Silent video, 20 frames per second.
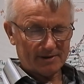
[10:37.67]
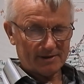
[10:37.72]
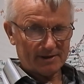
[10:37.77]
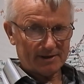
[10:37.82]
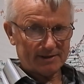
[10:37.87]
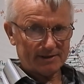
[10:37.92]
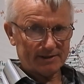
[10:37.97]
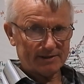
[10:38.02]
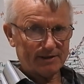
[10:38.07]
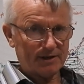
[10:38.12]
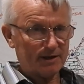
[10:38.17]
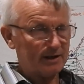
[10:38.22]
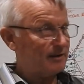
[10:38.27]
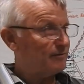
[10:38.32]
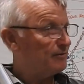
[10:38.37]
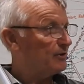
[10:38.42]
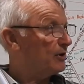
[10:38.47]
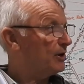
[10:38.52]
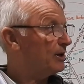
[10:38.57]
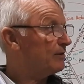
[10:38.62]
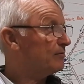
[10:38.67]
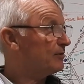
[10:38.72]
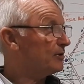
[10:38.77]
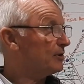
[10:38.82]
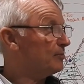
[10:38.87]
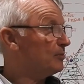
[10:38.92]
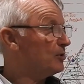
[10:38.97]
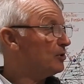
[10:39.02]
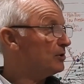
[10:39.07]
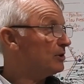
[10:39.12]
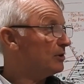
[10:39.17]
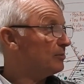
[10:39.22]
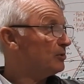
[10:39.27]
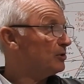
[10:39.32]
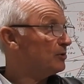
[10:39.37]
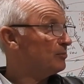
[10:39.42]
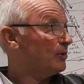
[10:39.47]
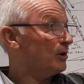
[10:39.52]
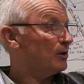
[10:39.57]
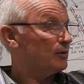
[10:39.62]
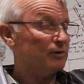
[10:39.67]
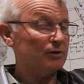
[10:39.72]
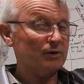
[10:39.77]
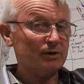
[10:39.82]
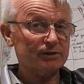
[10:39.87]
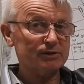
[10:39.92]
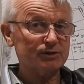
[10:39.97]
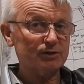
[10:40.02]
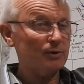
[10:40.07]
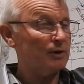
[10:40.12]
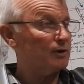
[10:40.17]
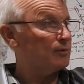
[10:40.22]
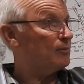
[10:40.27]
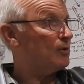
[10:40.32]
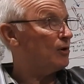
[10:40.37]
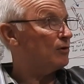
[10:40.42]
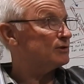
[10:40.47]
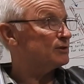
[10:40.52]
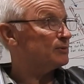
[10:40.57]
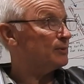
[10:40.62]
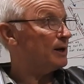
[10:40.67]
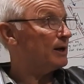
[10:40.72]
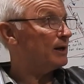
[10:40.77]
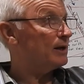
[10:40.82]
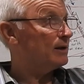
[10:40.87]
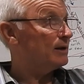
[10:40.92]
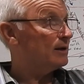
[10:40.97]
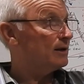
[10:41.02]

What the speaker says: This is like if you head for the moon might look 200 miles away.